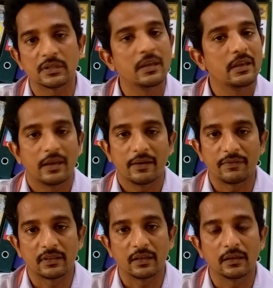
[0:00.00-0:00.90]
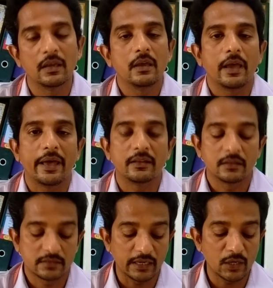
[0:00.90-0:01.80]
everything and the
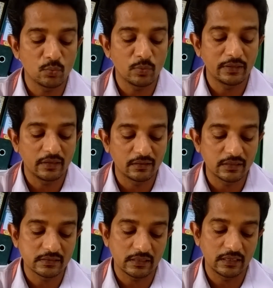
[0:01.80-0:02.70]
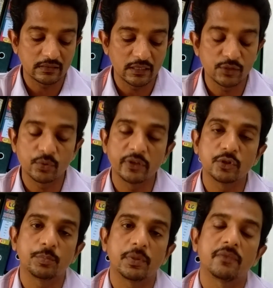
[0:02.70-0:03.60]
second one in this is he's going to
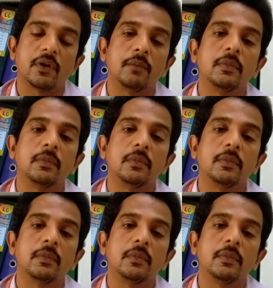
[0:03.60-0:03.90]
perform